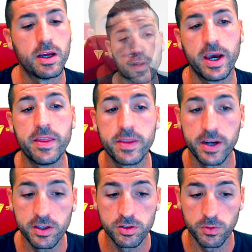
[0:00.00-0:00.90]
And the
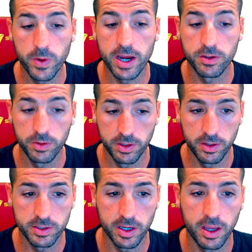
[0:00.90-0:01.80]
reason we are doing
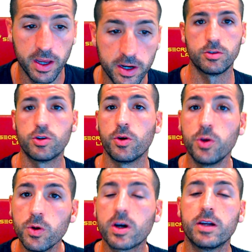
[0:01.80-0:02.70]
this again is so
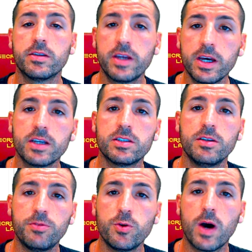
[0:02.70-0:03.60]
you can test
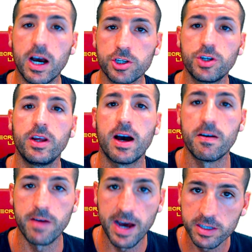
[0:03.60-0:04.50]
if you actually
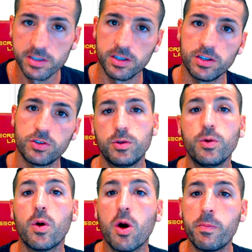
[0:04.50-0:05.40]
have access
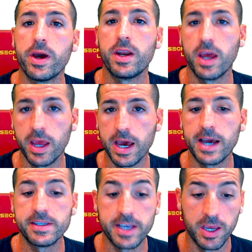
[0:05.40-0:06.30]
to
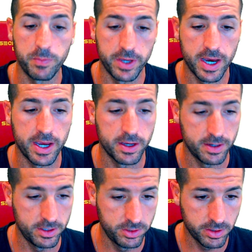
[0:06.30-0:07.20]
OpenAI's API.
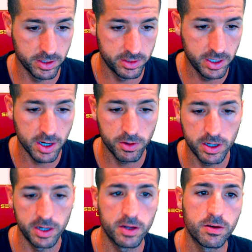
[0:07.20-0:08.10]
As you can see, I got
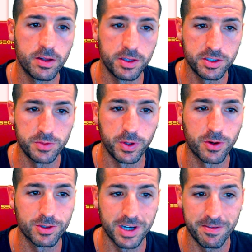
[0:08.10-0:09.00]
an error, and this is
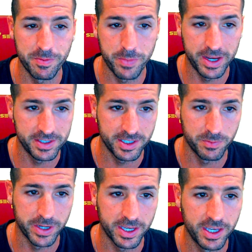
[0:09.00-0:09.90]
because I haven't
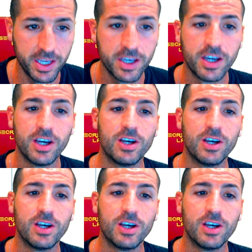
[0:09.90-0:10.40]
pasted my key.